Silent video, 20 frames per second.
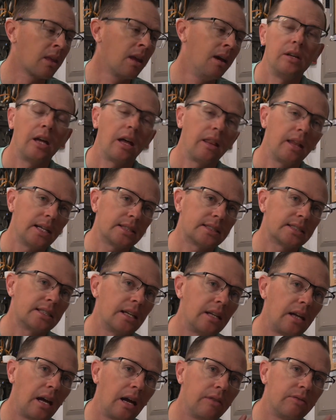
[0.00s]
Now that
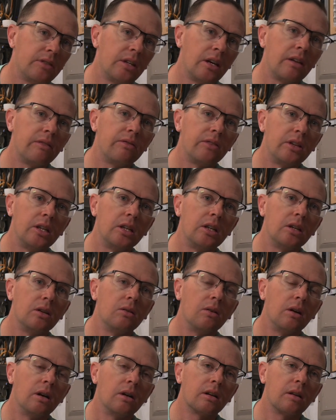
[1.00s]
said, I've done a
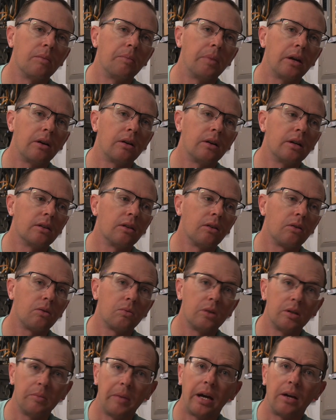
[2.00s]
video on comparing the
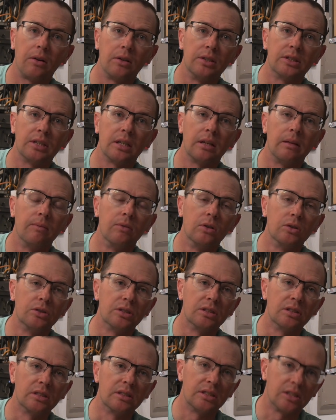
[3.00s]
three battery setup
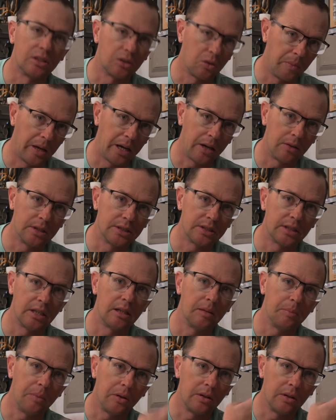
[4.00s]
versus a single battery setup.